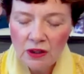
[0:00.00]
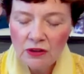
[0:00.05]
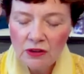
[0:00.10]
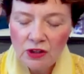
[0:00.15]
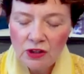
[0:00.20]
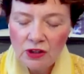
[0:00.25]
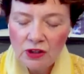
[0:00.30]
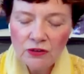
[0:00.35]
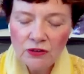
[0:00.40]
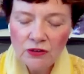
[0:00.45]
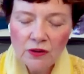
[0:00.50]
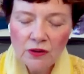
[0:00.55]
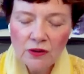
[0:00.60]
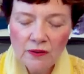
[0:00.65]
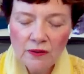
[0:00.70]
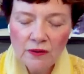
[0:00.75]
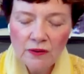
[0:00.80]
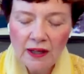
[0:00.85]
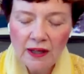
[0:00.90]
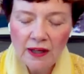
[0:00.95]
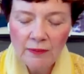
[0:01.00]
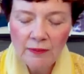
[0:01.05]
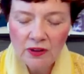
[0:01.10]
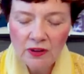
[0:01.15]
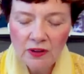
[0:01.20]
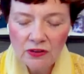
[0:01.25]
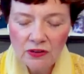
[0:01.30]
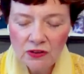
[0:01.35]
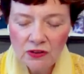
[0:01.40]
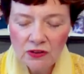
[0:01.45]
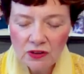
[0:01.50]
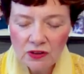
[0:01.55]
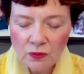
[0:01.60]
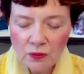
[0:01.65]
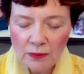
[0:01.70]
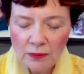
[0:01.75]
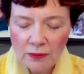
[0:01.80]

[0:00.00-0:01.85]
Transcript: You can change their name.